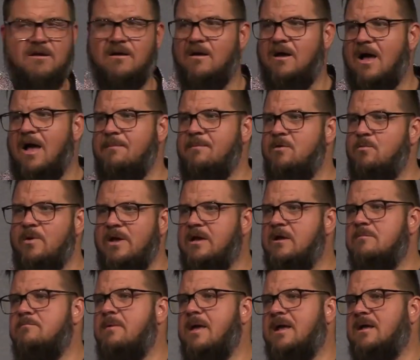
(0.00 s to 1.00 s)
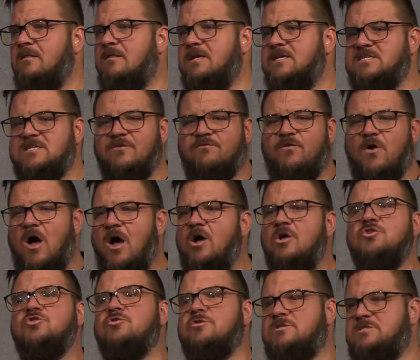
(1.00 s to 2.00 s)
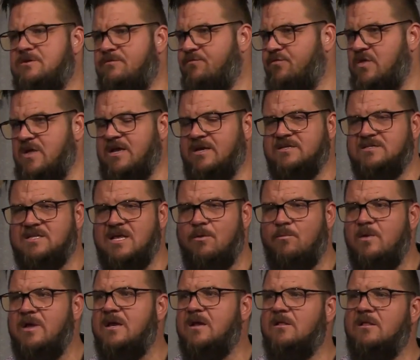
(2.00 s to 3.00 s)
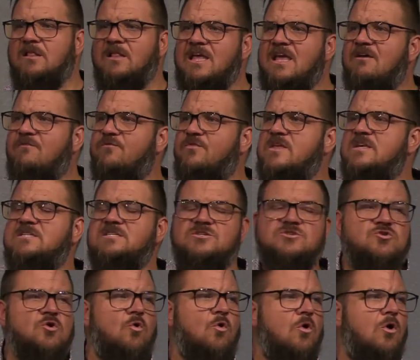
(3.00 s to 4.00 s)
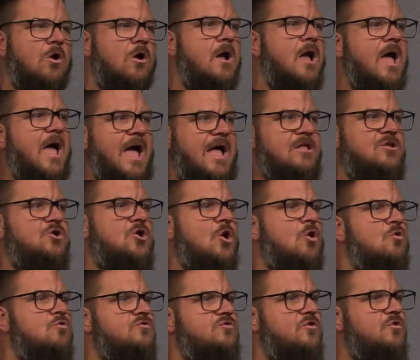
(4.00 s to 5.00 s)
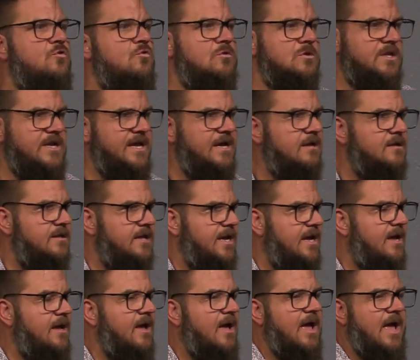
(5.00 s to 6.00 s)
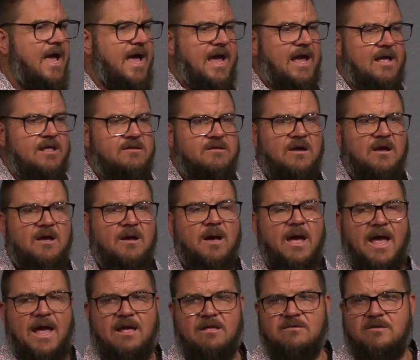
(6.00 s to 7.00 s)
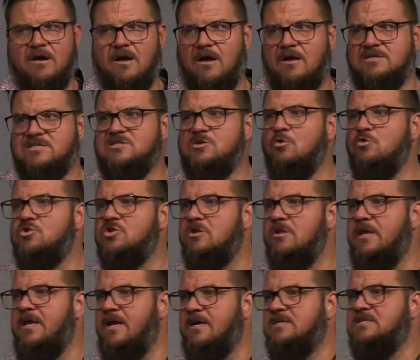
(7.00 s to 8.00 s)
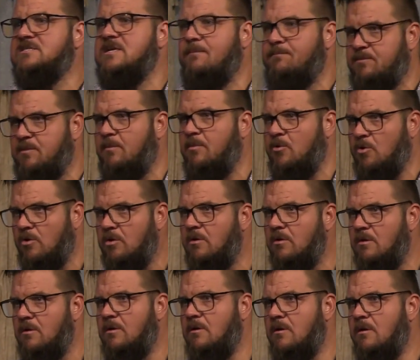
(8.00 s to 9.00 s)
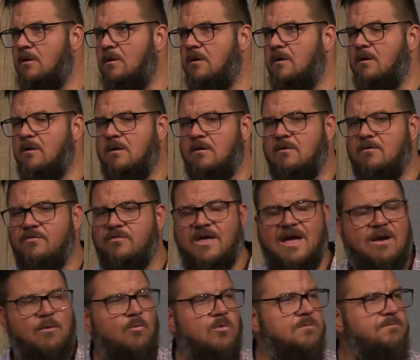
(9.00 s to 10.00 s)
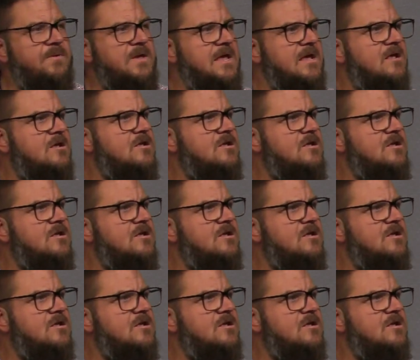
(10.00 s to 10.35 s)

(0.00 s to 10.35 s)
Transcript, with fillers: I mean, we could make a list of hundreds of things that we could leave this door and go do legally and, and uh, socially acceptable that would be